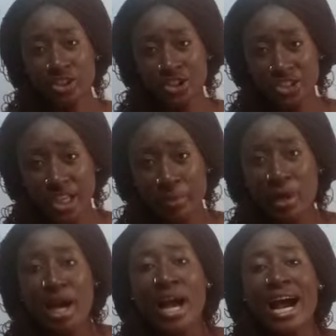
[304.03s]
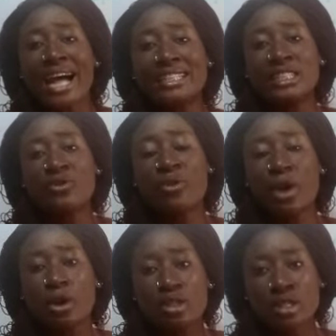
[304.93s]
shape and it
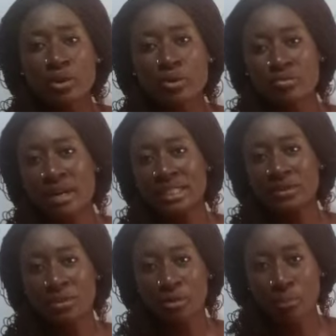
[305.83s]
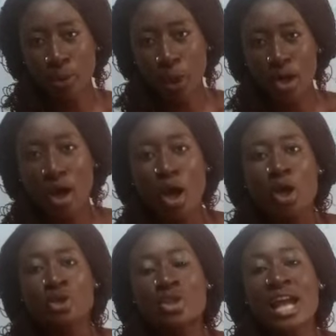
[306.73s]
follows the human block.
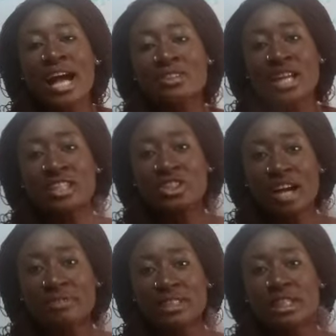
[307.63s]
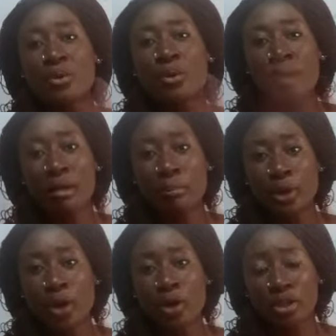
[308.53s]
So you're actually drafting a human
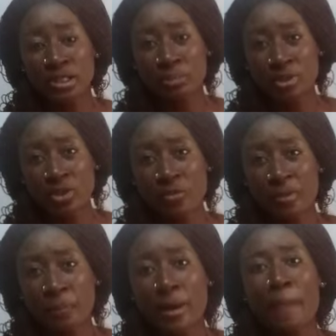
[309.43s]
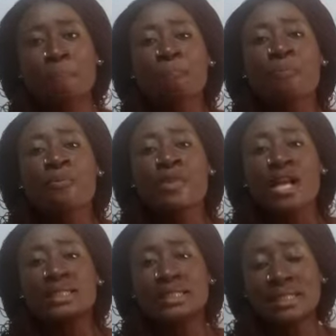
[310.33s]
block on a piece of paper.
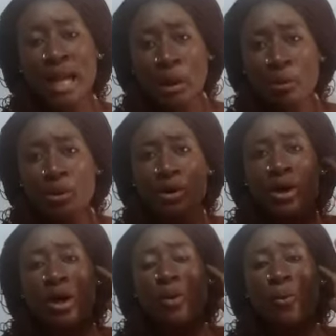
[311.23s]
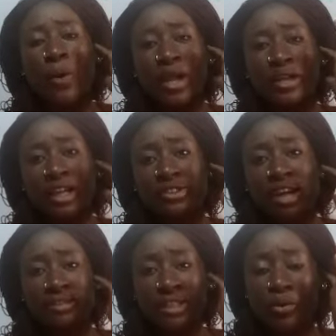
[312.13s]
Now, when you are
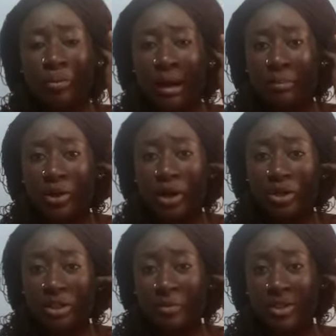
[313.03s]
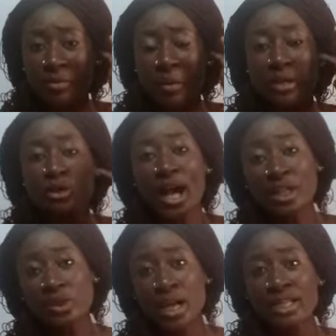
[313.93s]
drafting a human block on a piece of paper, it
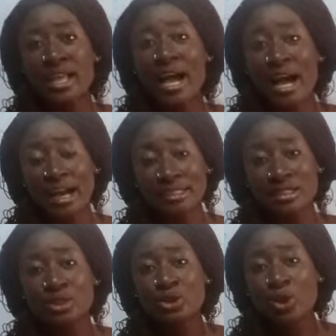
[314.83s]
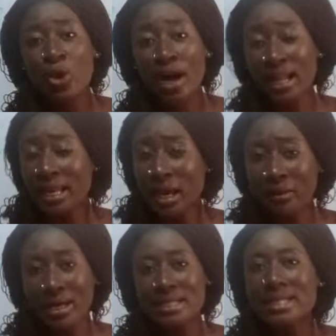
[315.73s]
actually had no
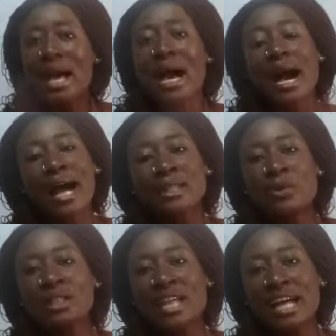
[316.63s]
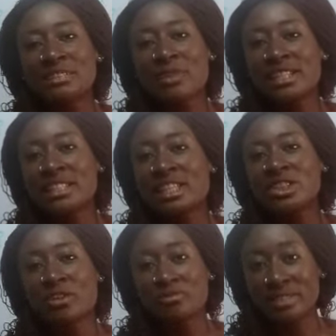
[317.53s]
allowance. And one advantage
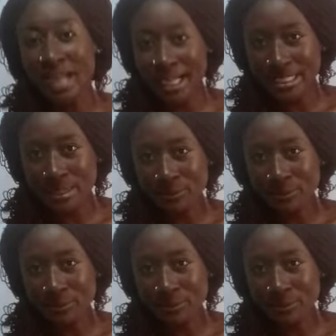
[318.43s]
of that